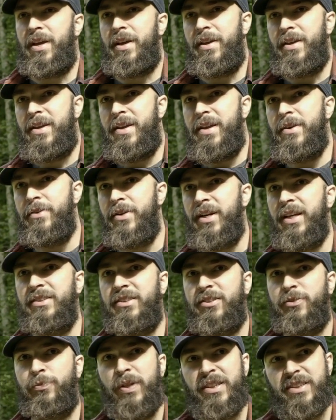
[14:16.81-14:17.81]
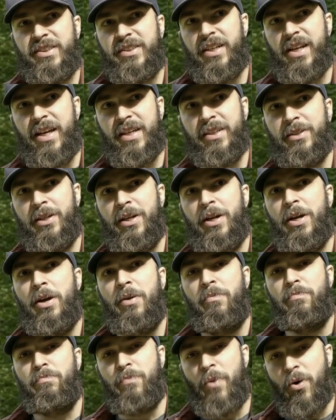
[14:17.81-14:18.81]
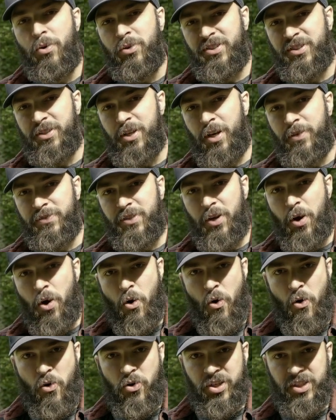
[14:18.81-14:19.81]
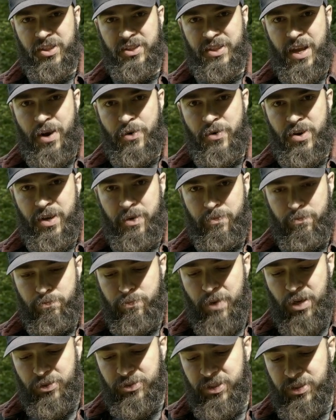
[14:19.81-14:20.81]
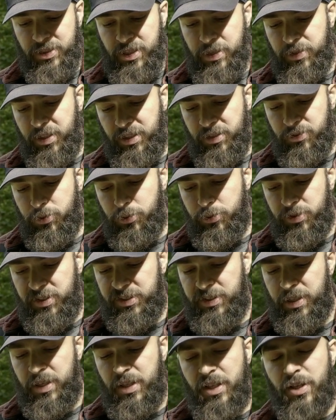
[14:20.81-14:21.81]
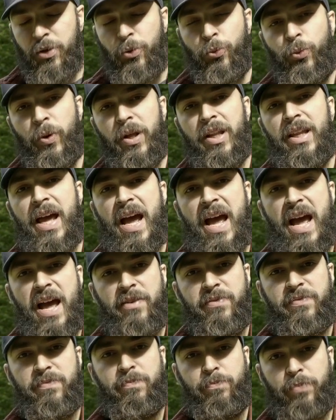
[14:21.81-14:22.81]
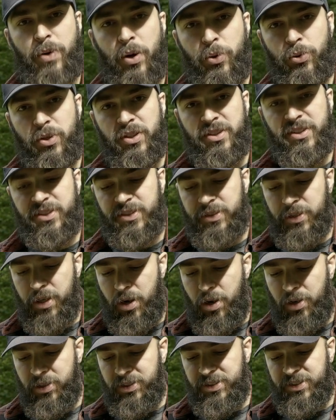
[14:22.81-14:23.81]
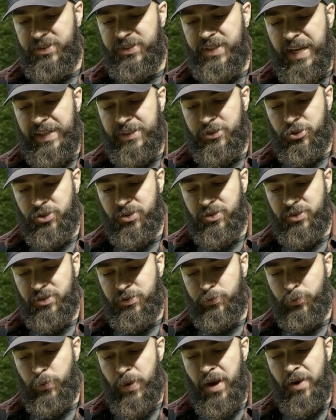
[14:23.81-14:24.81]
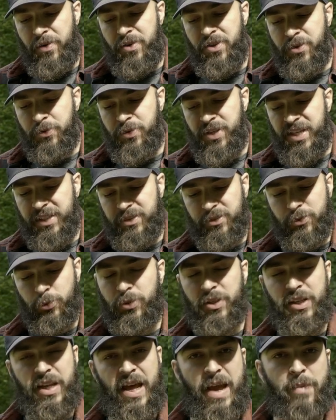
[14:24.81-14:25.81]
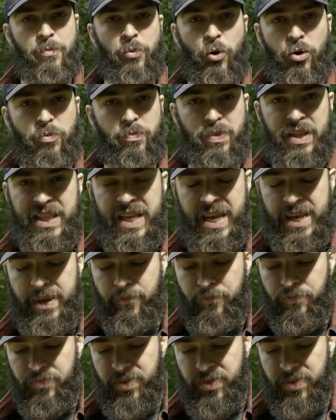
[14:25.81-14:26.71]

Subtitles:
here in Switzerland, most of the ordinary mountaineering routes will have bolts on sections where you need to climb or belay.